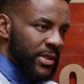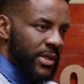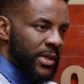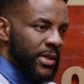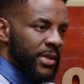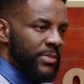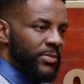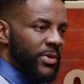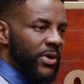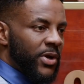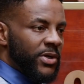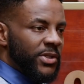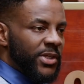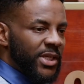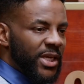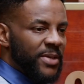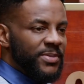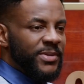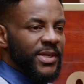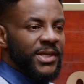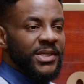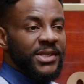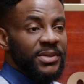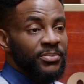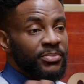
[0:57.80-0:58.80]
Because you keep
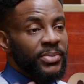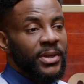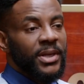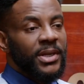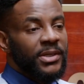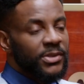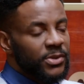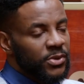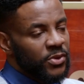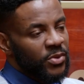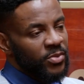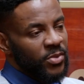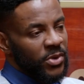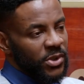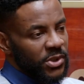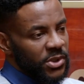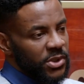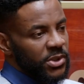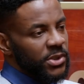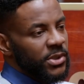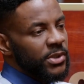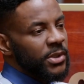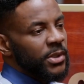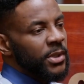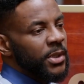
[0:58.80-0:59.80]
saying the bill is too much.
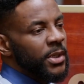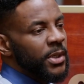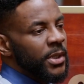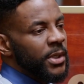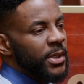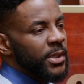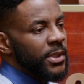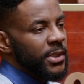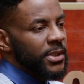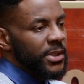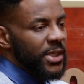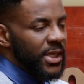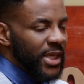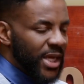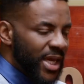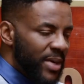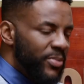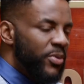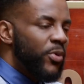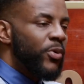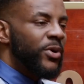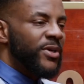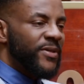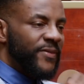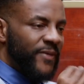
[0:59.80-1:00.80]
The cable
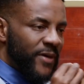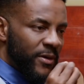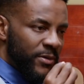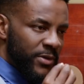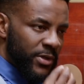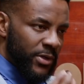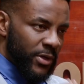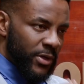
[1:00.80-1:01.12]
was found in your